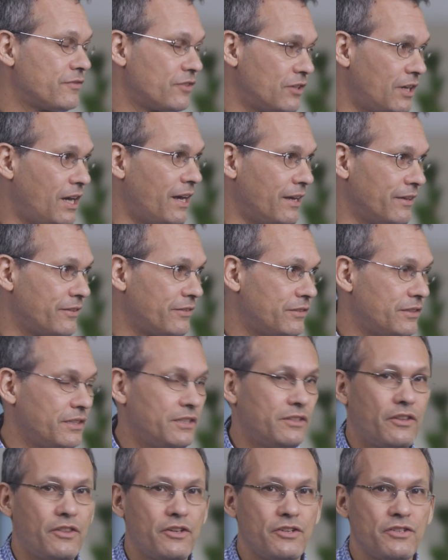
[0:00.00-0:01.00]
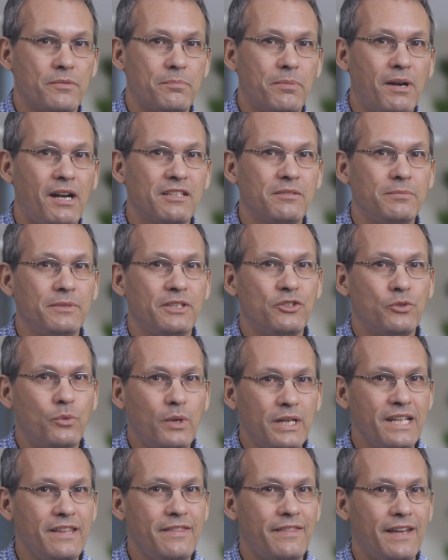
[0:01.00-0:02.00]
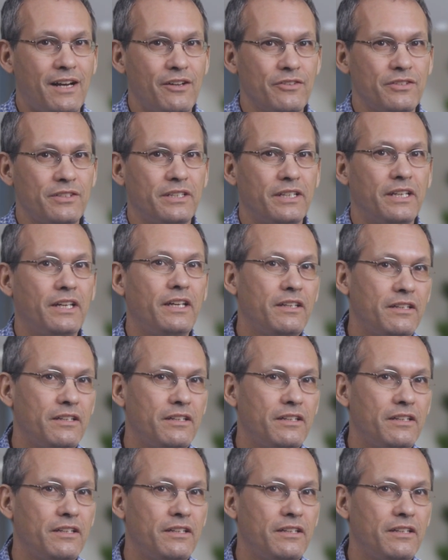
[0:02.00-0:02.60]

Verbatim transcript: for us, is that there's approximately twenty thousand